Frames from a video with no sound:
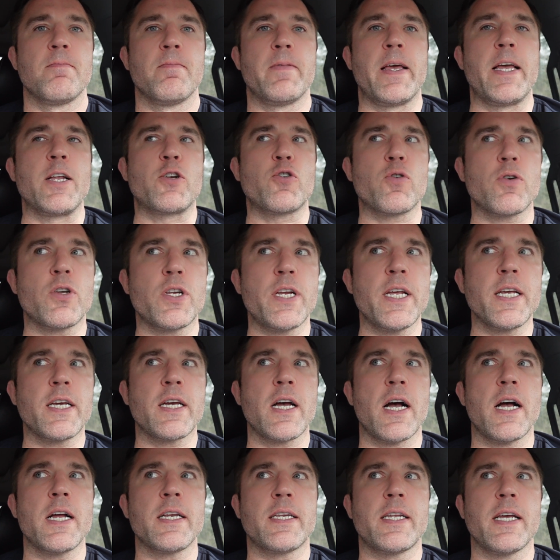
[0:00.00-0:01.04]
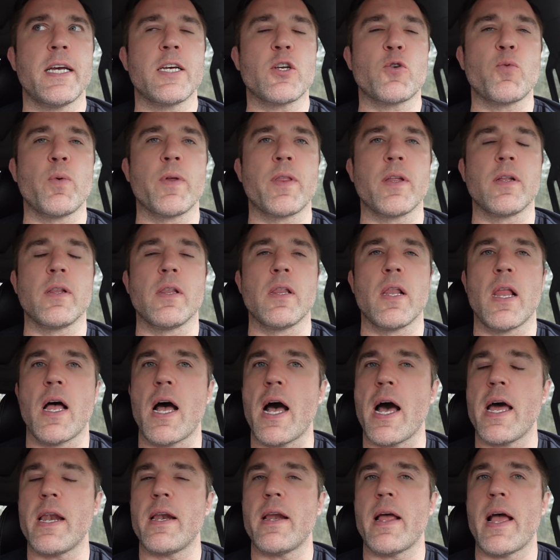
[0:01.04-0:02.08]
Interesting contest with a
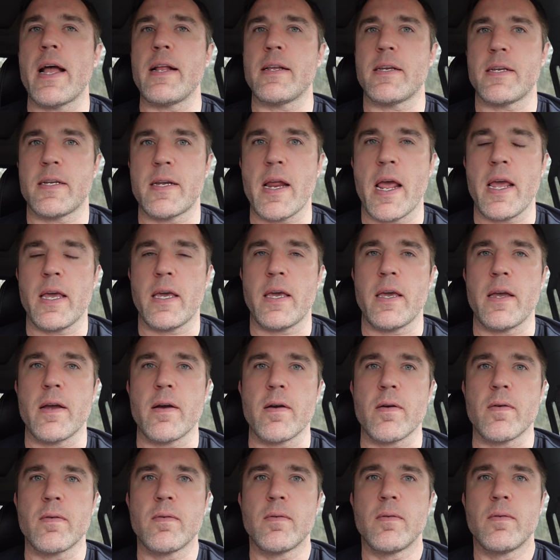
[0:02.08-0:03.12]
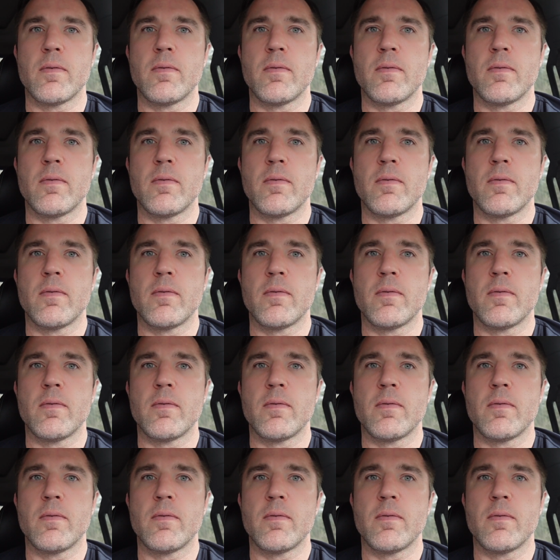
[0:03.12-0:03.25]
lot at stake here.